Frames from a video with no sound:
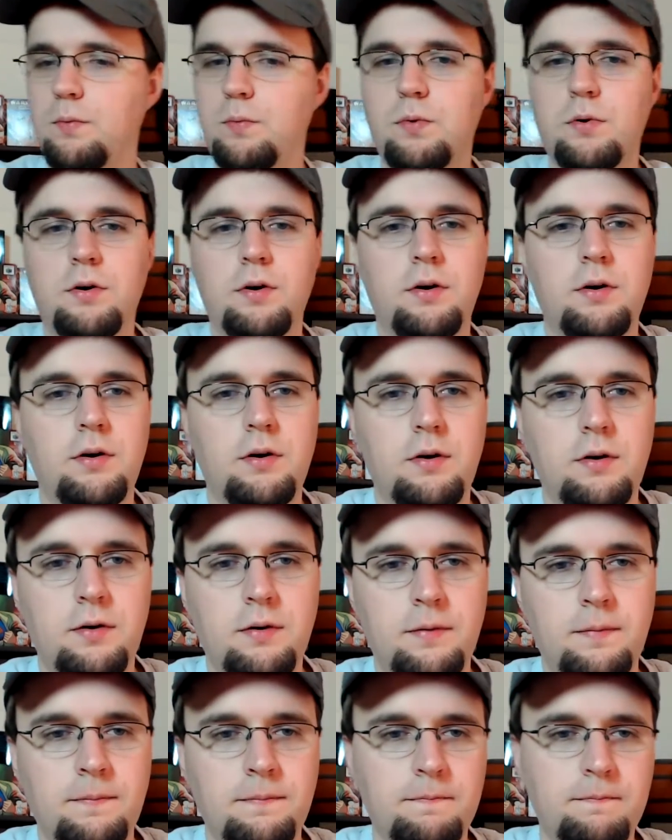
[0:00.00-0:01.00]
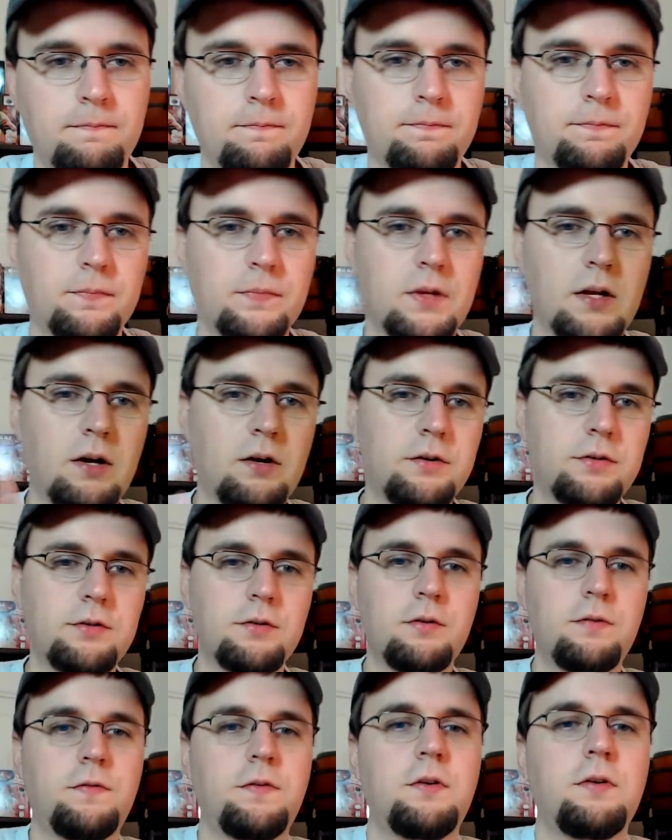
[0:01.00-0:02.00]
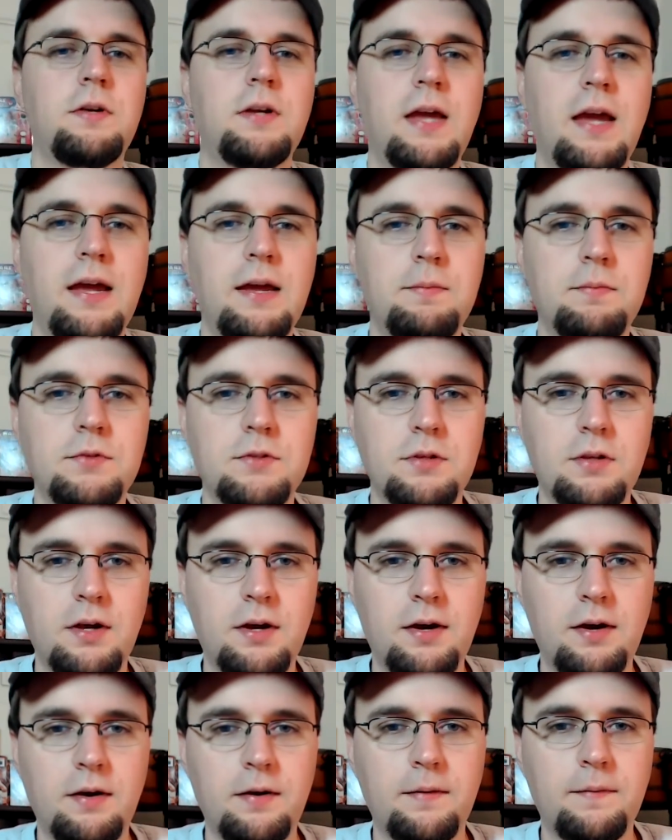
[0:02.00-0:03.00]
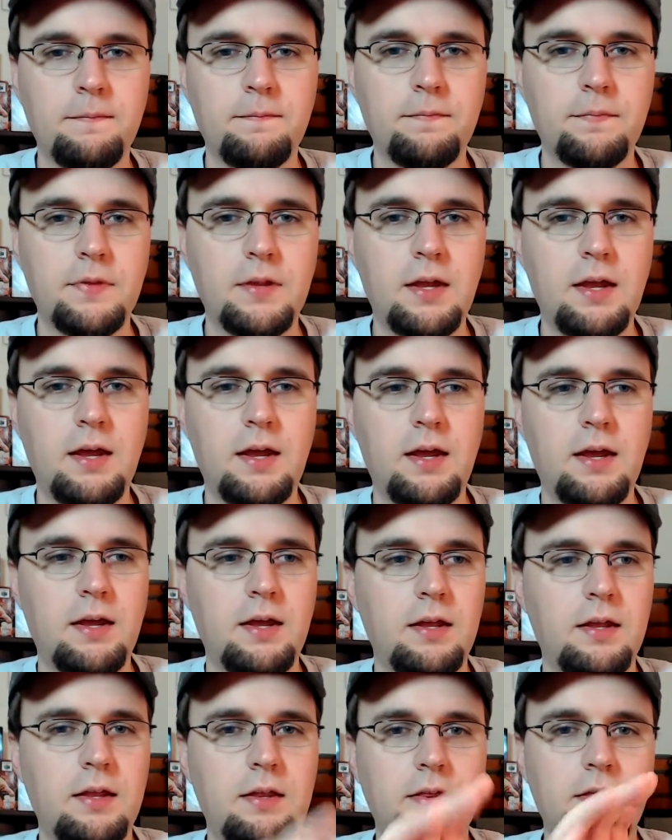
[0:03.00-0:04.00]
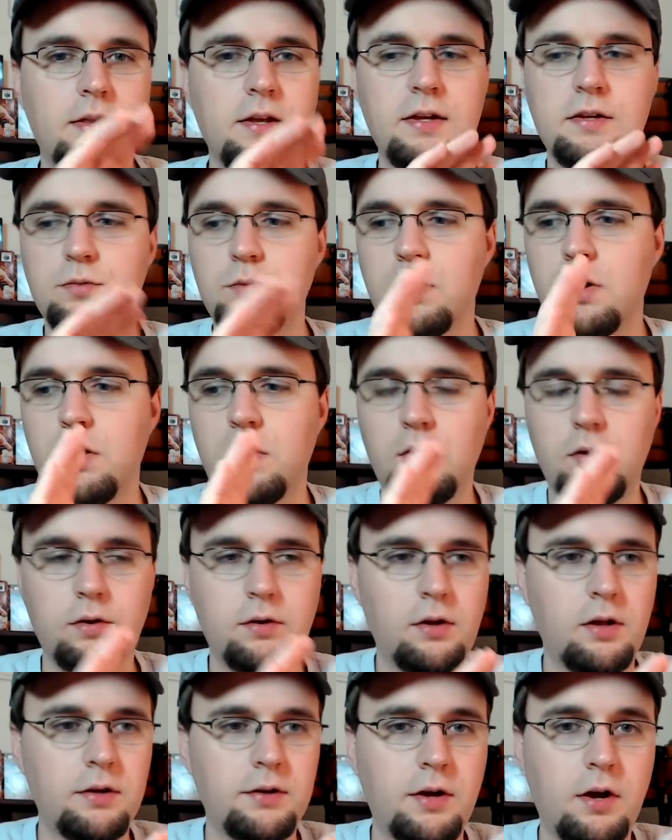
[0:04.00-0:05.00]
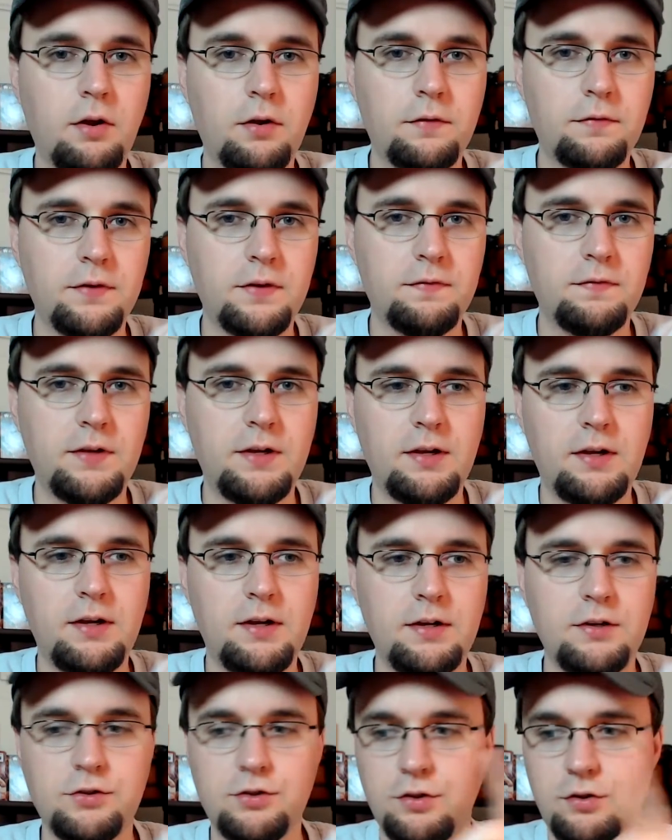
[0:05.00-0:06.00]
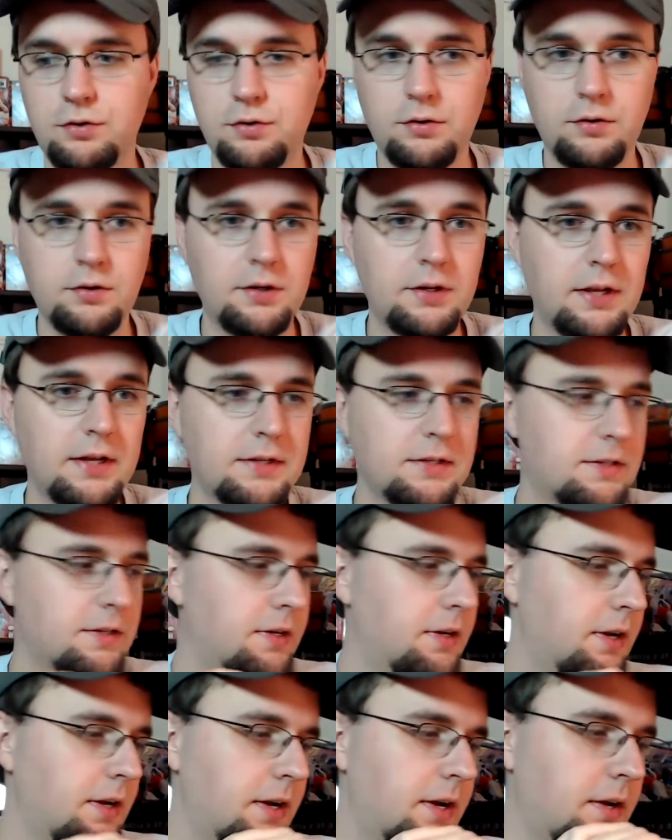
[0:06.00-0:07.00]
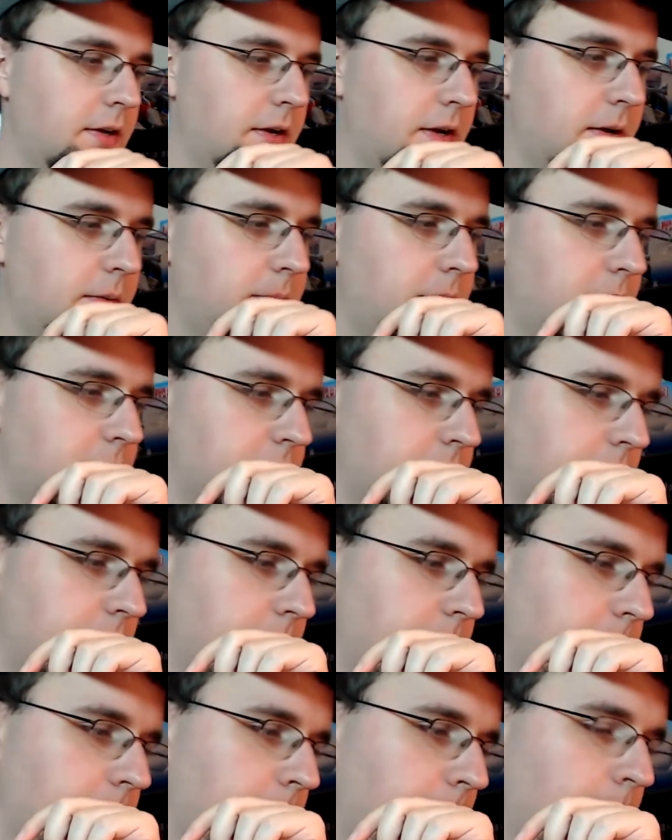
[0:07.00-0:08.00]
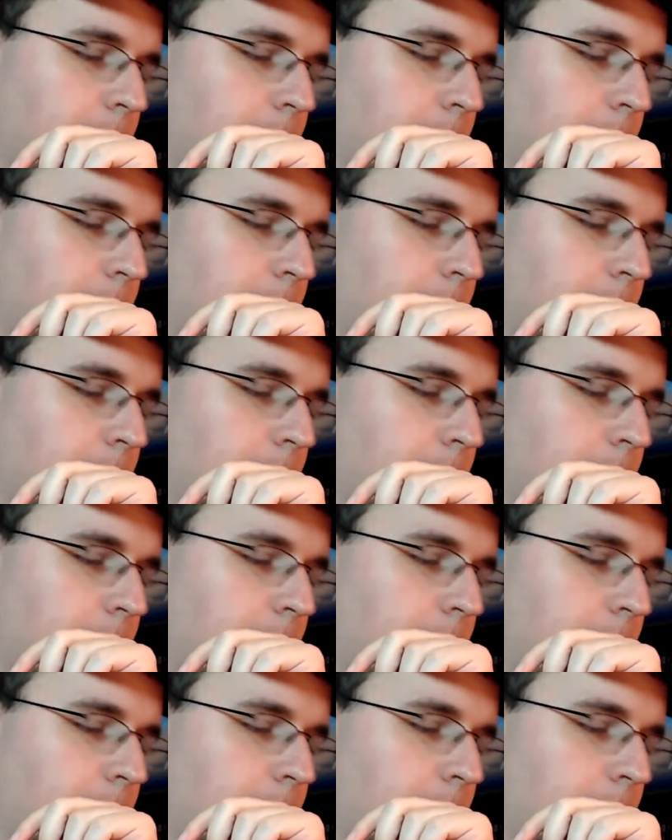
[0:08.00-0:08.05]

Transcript: were also a few games there, and these were all $1.50 each, including that CD I picked up.